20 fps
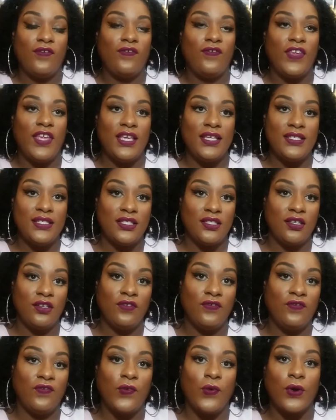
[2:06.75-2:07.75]
feast
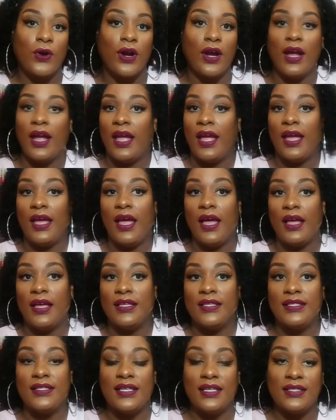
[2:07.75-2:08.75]
for
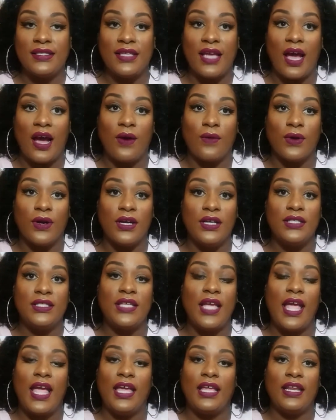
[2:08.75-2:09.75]
6 hours,
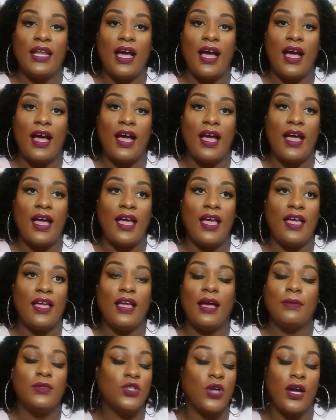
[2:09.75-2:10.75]
and
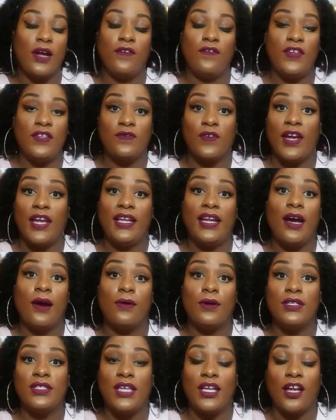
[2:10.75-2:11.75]
I'm sorry, I feast for 8
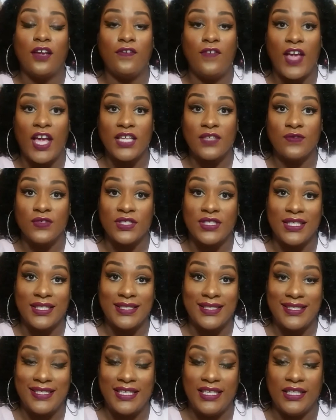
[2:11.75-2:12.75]
hours, and I fast for
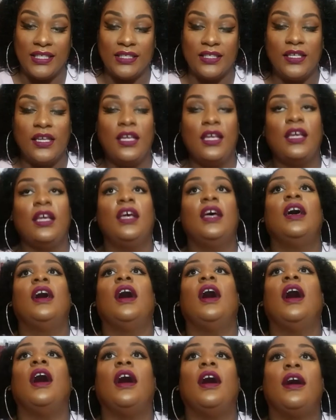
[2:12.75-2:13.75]
16.
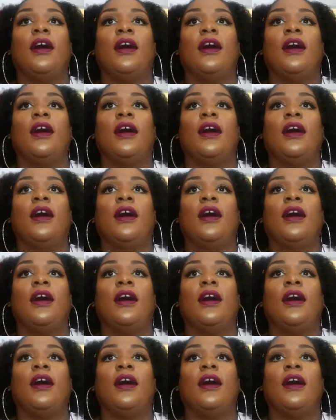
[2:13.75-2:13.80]
So